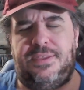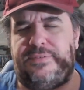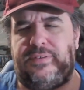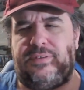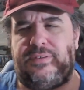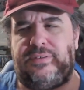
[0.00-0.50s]

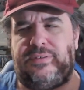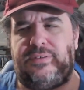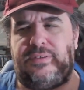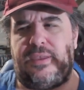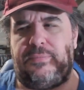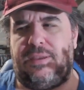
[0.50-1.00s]

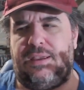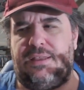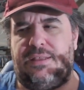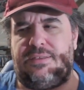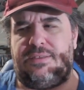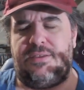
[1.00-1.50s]
something,
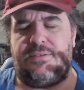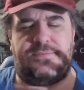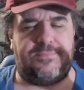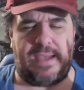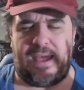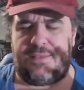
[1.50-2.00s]
and Sith
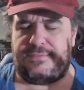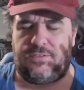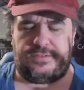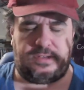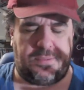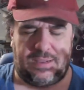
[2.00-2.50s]

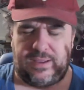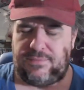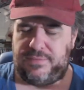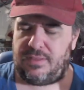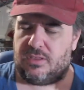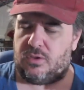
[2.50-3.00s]
Master,
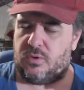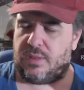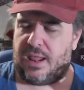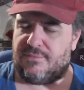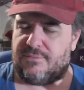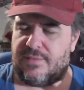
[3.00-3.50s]
something to
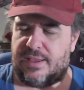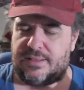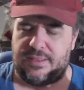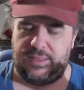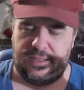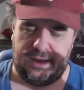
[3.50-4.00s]
that effect.
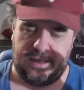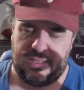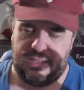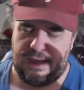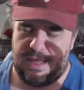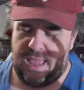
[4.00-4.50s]

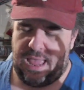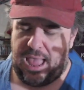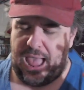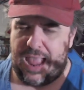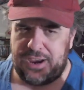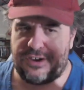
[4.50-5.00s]

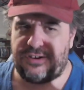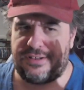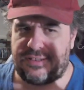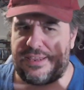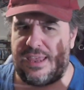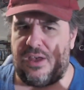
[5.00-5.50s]
I
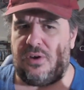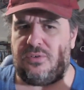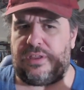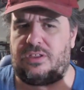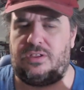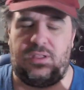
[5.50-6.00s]
could tell
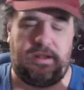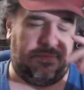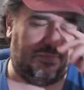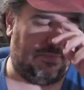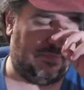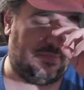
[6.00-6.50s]

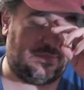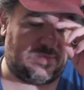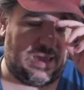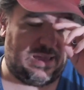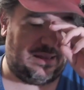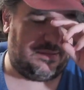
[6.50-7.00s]

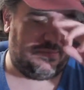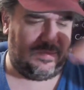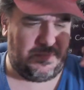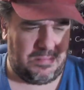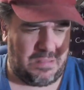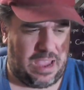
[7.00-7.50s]
that
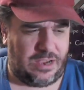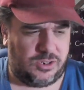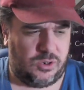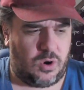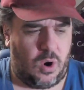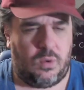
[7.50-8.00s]
as
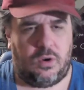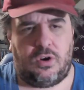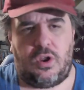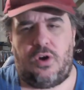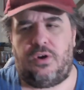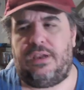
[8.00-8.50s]
you go
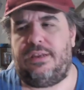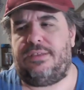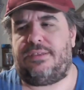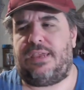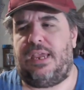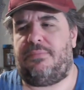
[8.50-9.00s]
along in
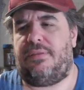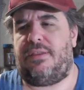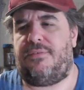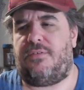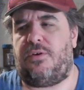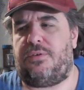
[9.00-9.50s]
this game, the
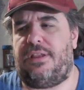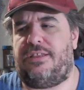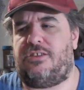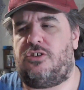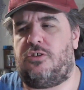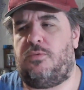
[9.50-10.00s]

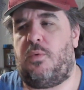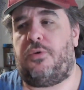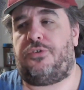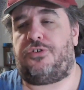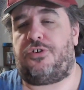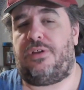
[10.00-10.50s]
difficulties
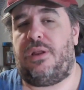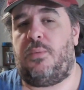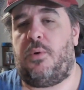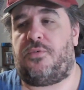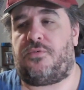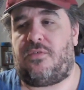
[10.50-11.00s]
certainly would